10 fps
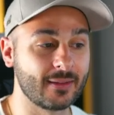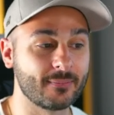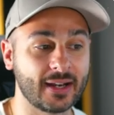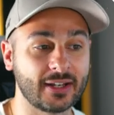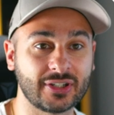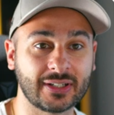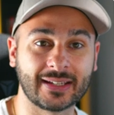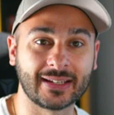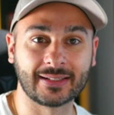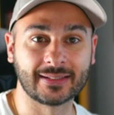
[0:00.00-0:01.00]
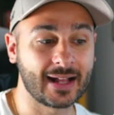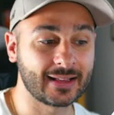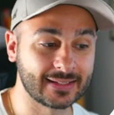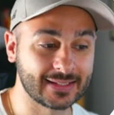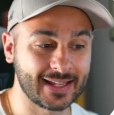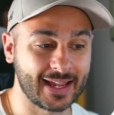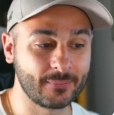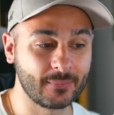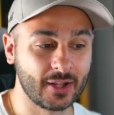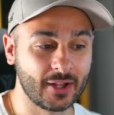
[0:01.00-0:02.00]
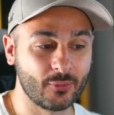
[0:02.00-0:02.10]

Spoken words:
and managing it exactly the same